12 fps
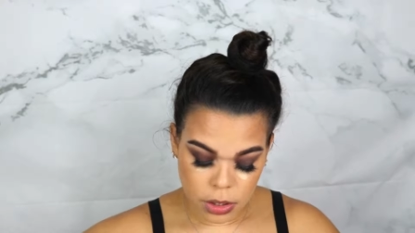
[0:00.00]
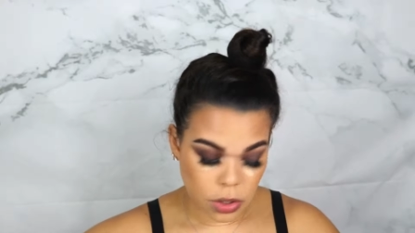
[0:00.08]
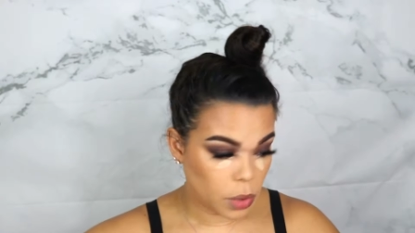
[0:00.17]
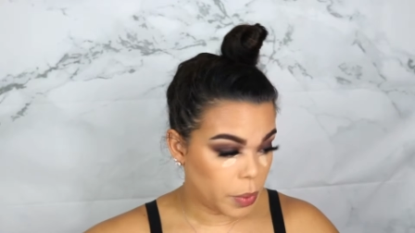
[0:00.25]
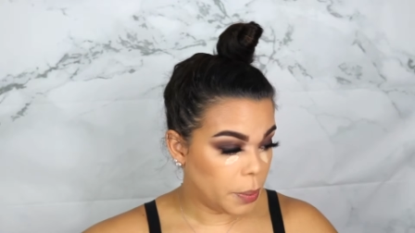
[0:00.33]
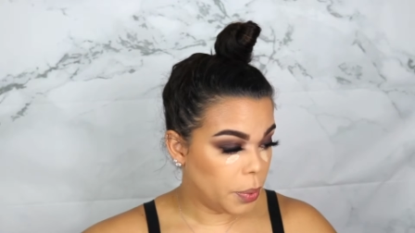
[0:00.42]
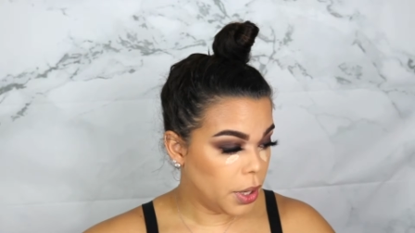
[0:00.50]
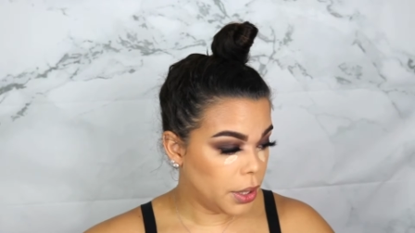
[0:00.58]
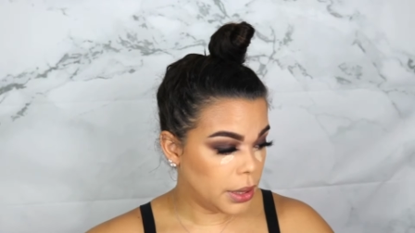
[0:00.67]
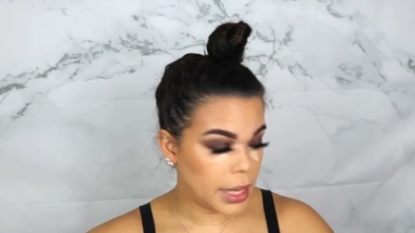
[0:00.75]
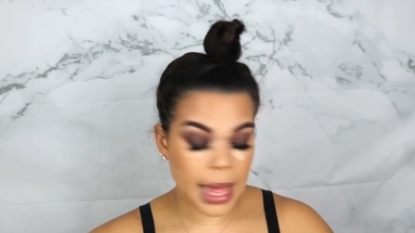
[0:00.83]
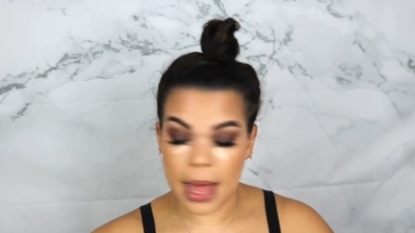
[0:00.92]
So I'm gonna
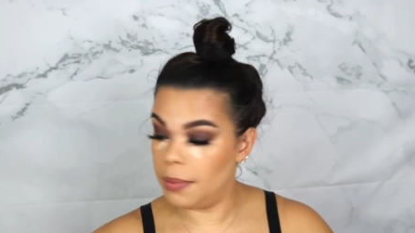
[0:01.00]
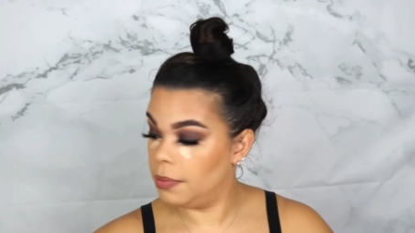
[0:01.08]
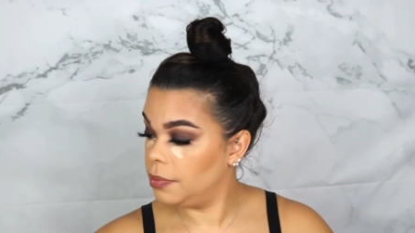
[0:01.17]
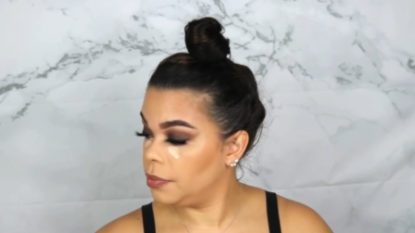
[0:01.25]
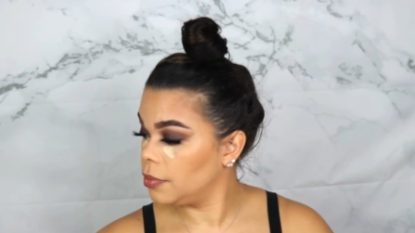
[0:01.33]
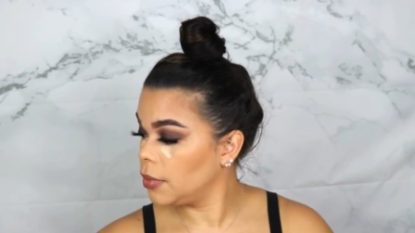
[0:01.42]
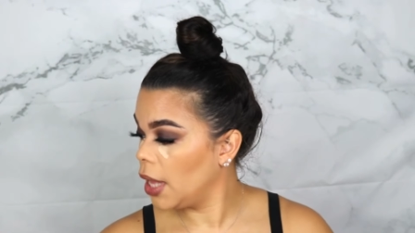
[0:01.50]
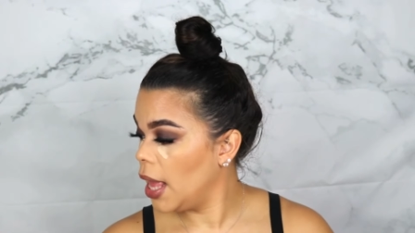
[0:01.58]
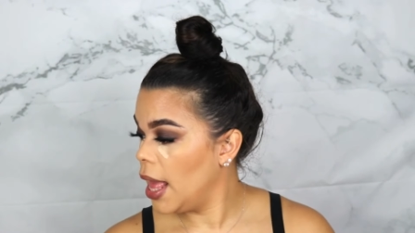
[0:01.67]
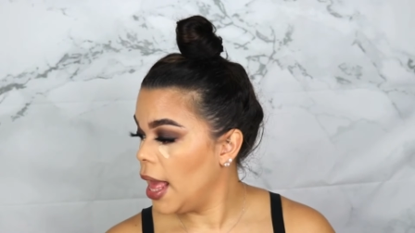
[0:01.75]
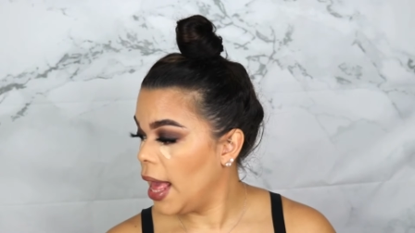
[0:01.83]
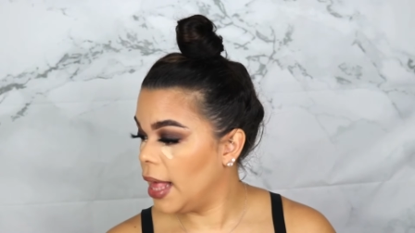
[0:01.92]
put that
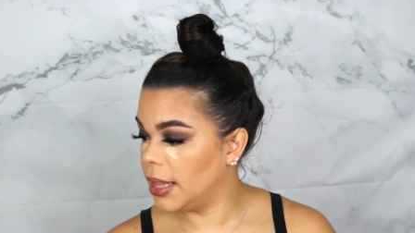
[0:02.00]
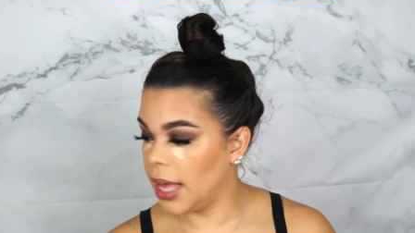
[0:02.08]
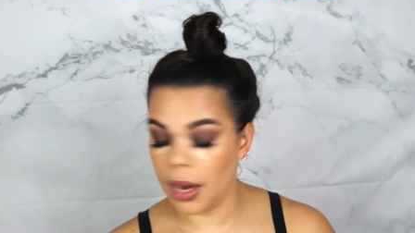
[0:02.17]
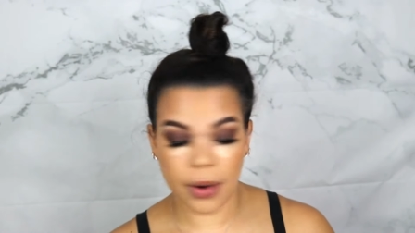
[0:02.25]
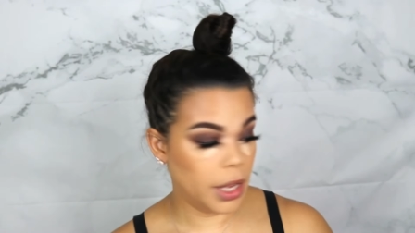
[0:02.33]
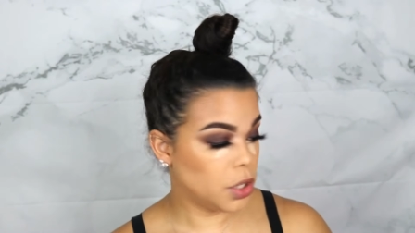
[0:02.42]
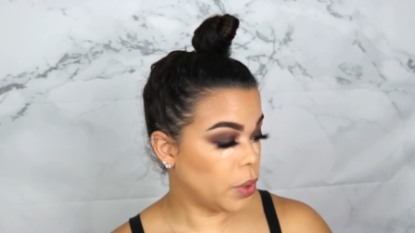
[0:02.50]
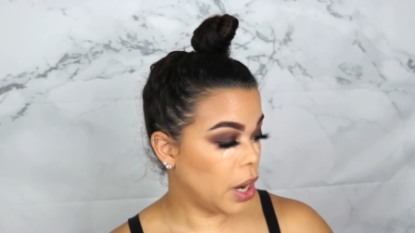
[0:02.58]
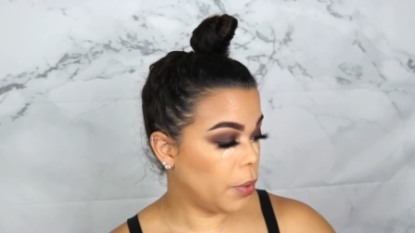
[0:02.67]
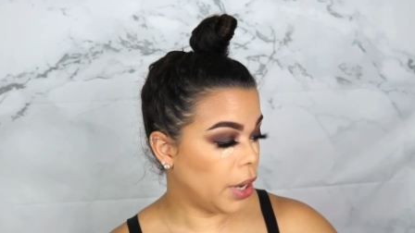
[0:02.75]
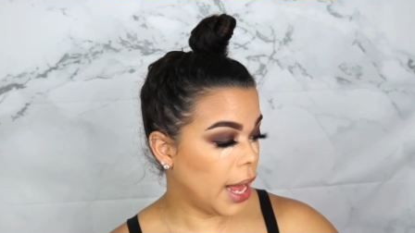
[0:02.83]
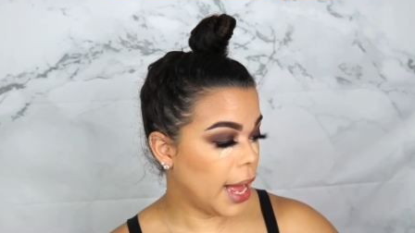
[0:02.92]
in the areas where
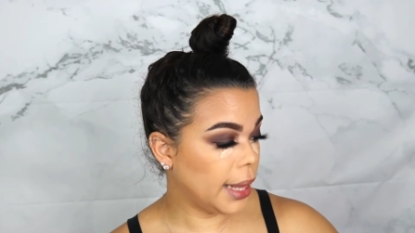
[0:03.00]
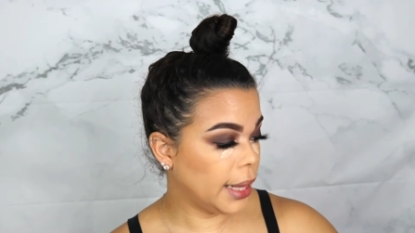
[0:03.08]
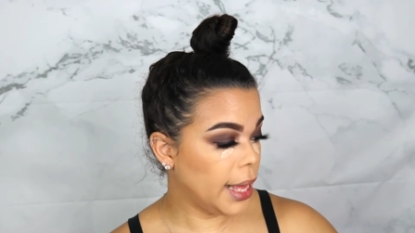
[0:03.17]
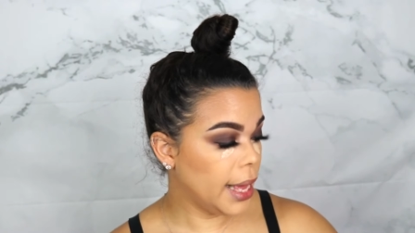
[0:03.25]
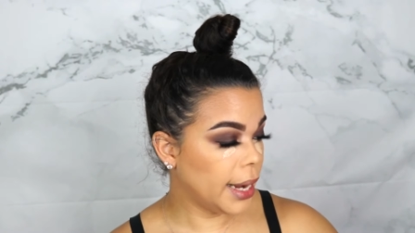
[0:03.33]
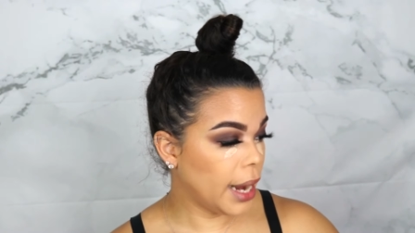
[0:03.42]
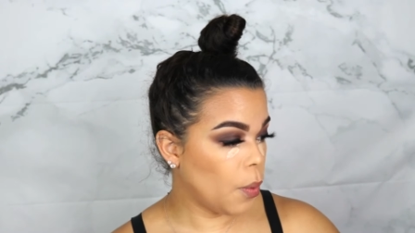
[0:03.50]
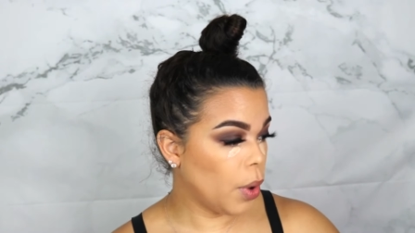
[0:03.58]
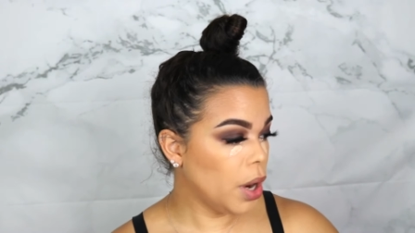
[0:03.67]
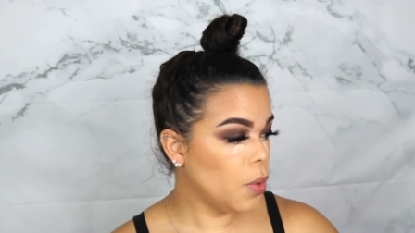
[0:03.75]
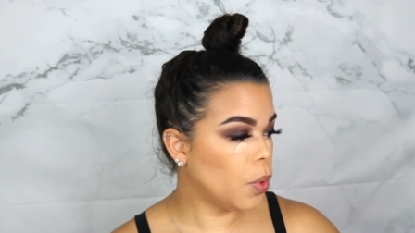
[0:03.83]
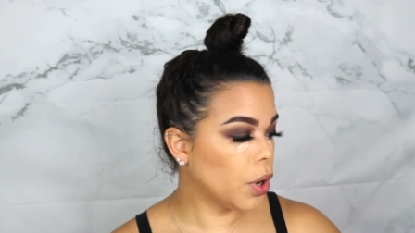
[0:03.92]
I would highlight and I
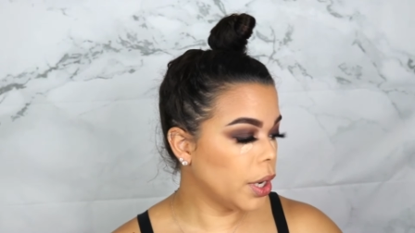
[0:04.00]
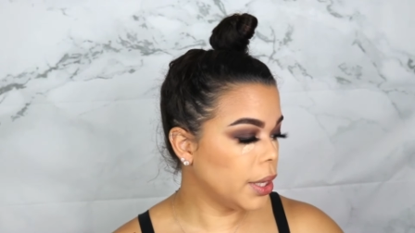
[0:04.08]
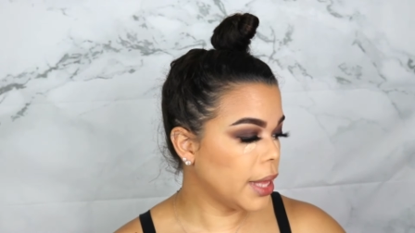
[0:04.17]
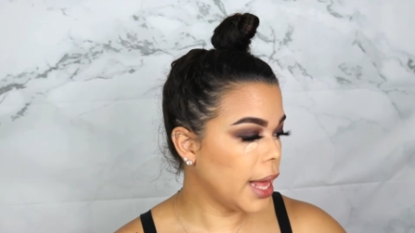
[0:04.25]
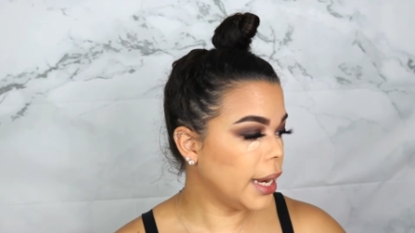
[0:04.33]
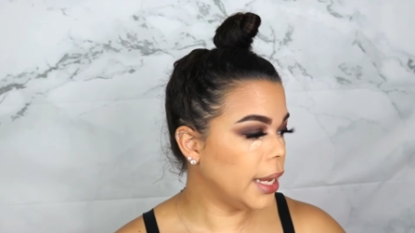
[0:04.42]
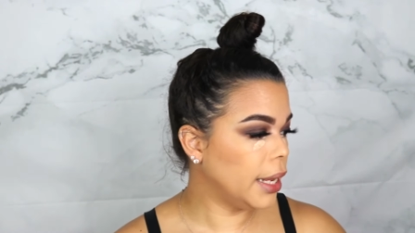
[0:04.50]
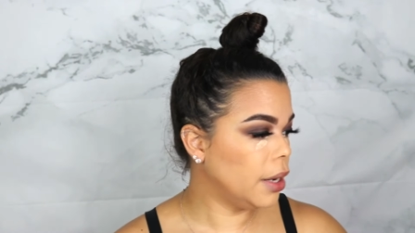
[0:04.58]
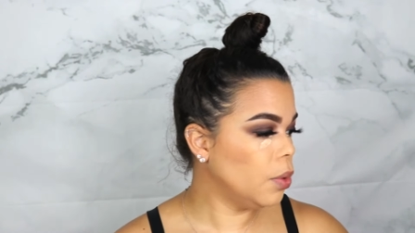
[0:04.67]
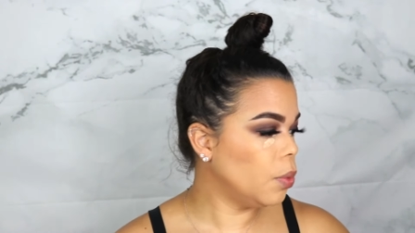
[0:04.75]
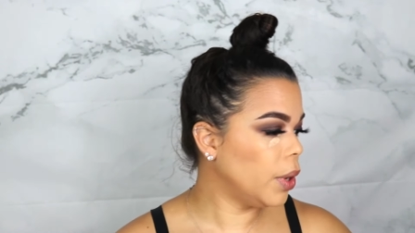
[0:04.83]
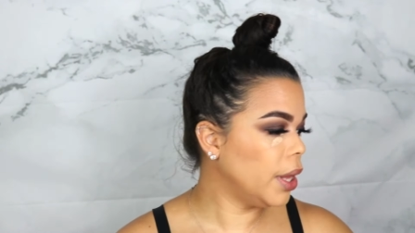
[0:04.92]
wanna work that
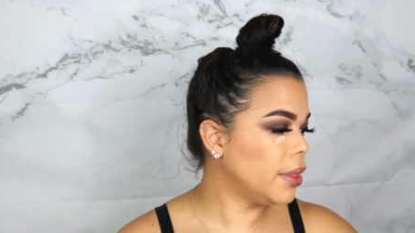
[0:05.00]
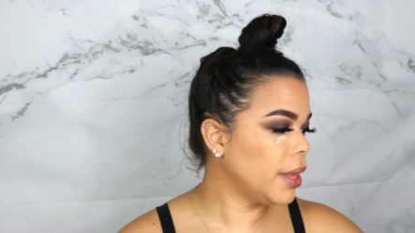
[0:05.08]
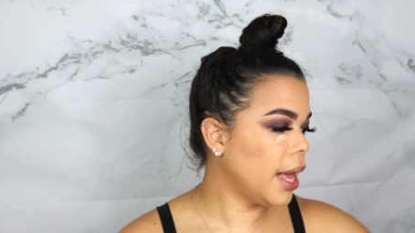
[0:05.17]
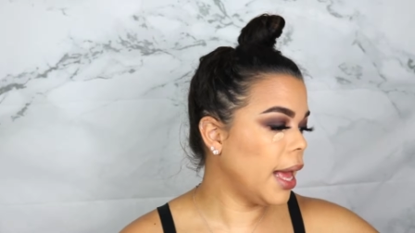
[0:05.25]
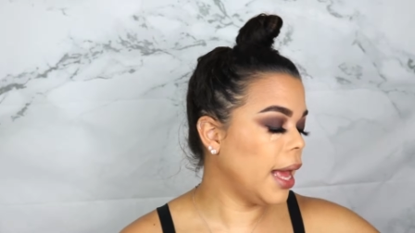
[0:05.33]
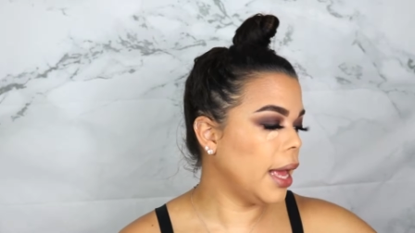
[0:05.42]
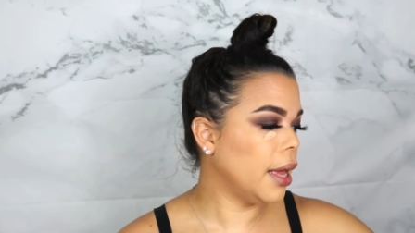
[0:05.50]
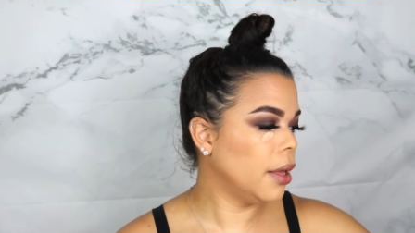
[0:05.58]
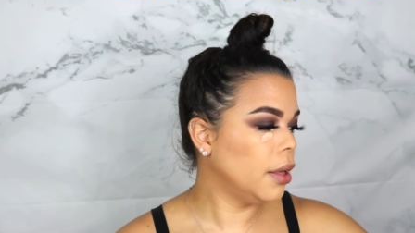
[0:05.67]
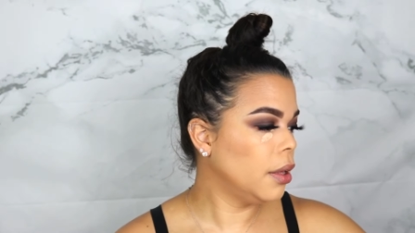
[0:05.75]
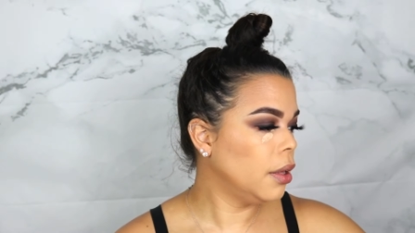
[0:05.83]
in with a,